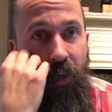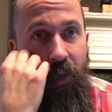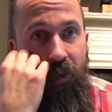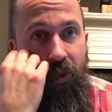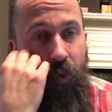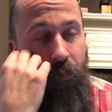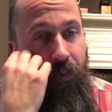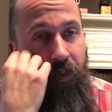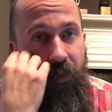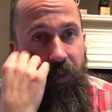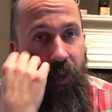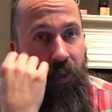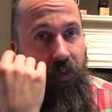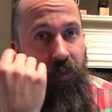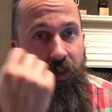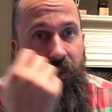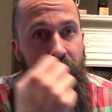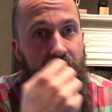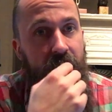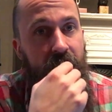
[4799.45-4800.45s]
shopping
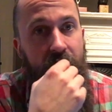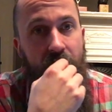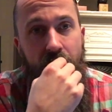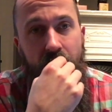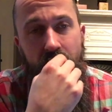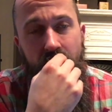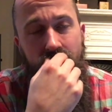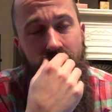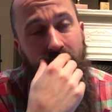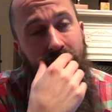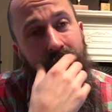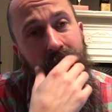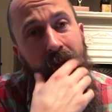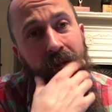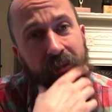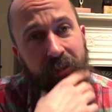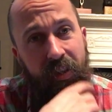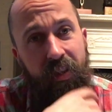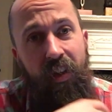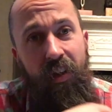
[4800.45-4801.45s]
centres.
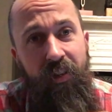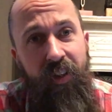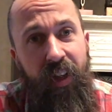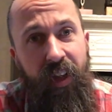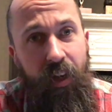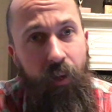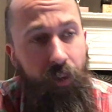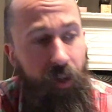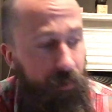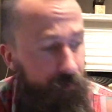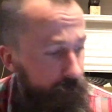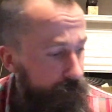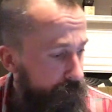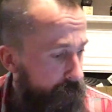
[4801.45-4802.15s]
Honestly, I'll knit anywhere.